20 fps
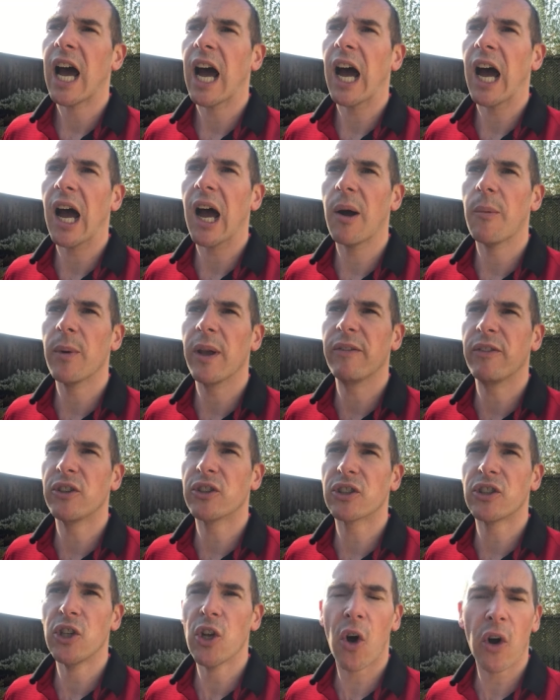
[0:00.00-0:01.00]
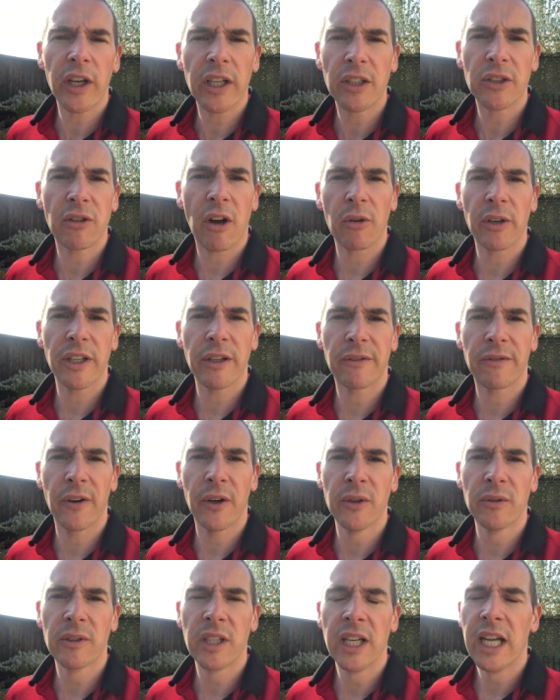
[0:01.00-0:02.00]
um, if you're just not in control of your
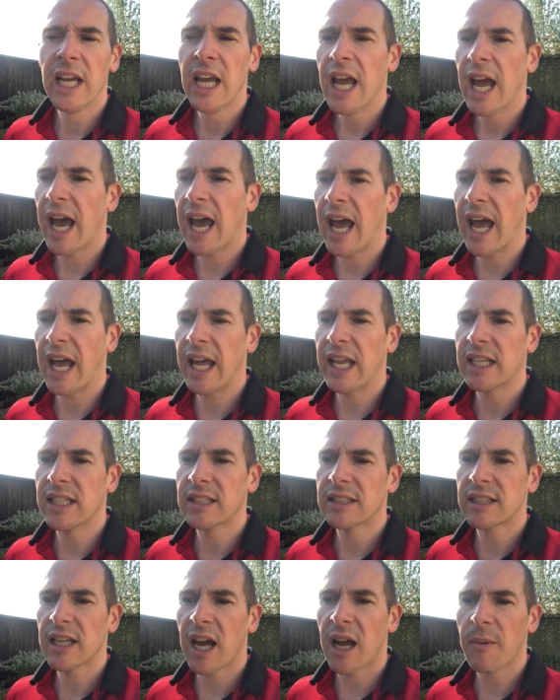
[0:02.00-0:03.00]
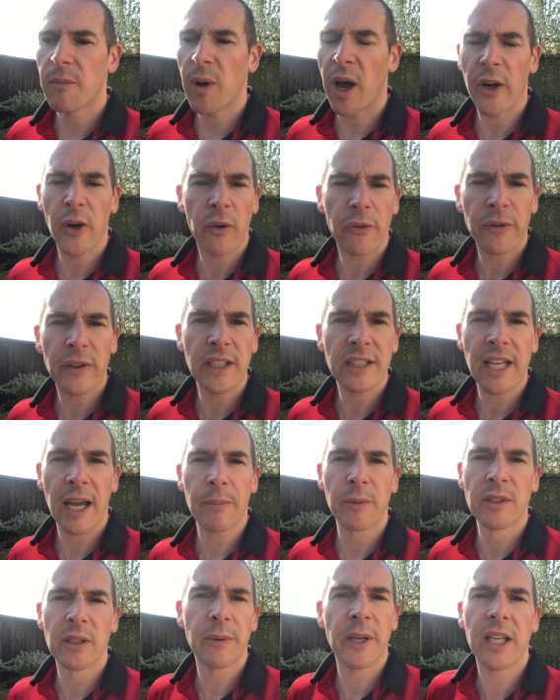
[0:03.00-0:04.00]
food, and um, and often this
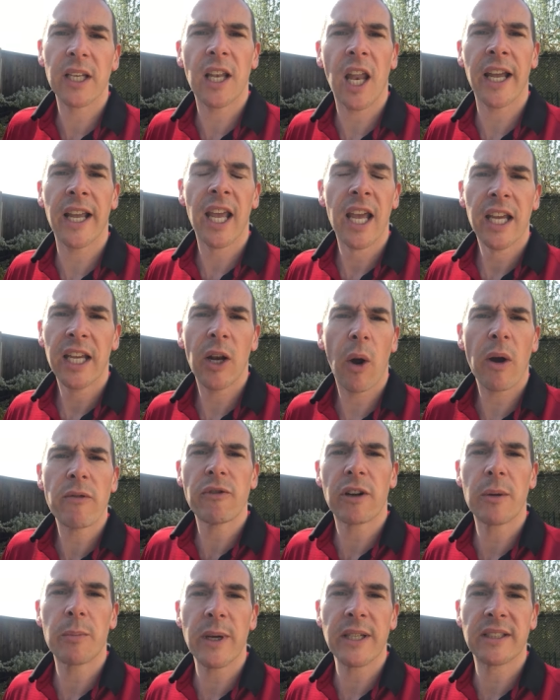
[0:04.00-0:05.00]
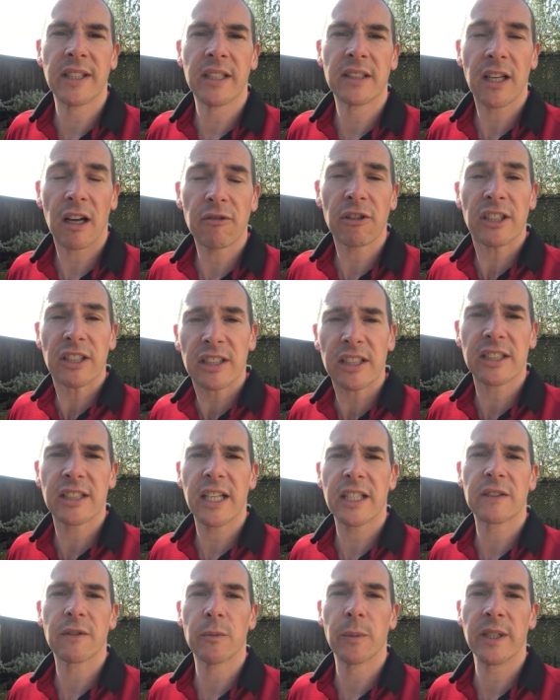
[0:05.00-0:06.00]
happens. I mean, like you know, I run a business. I run a
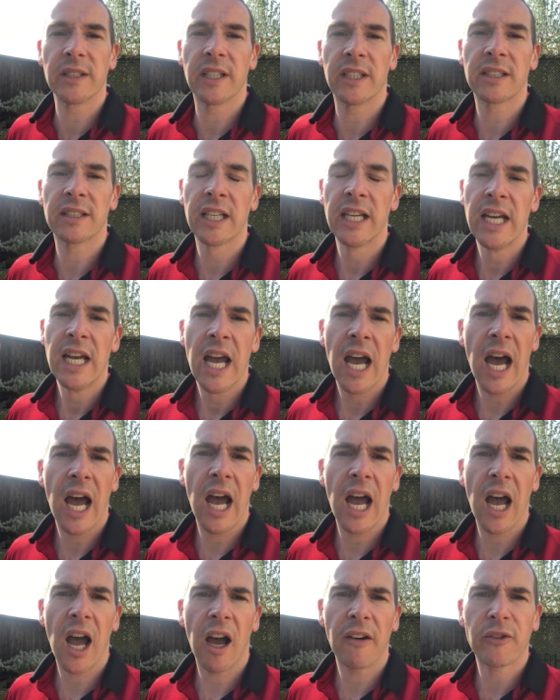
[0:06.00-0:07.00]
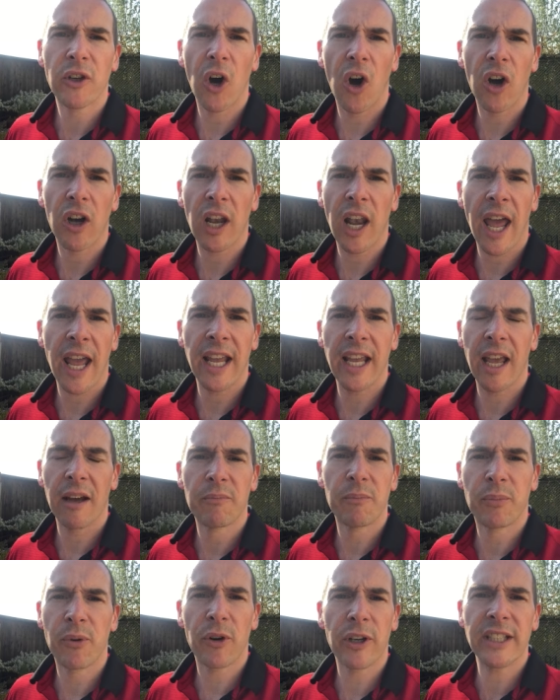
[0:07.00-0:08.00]
successful business. Uh, I've got a,
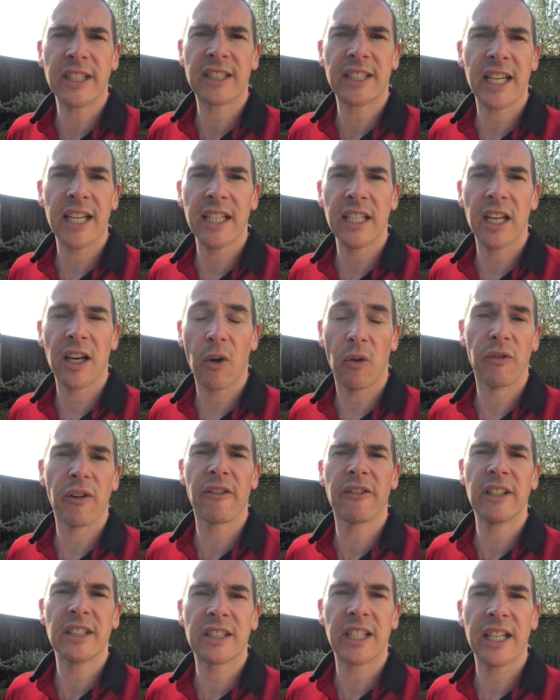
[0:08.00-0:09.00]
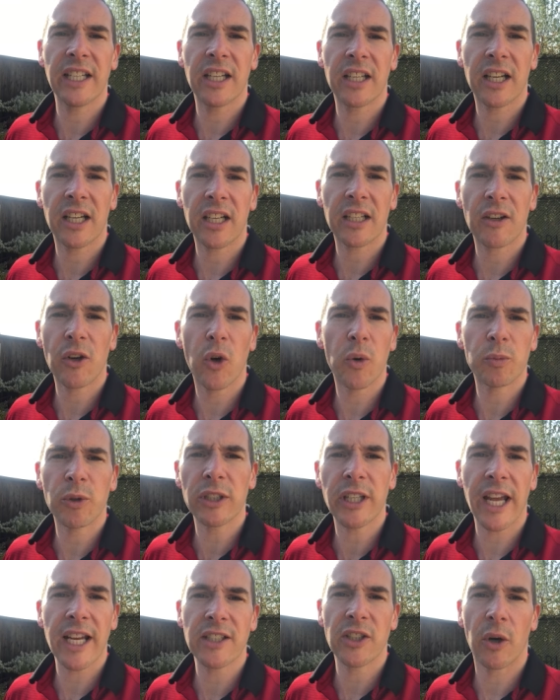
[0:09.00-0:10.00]
a, pretty senior or very senior kind of
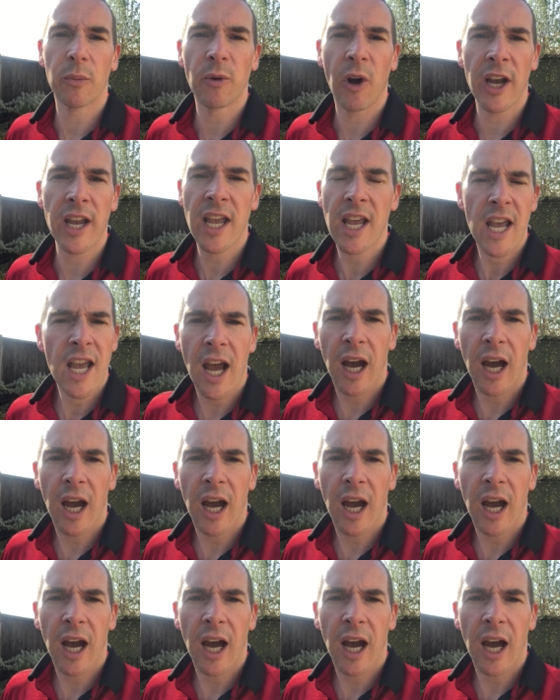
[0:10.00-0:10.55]
corporate day job, right?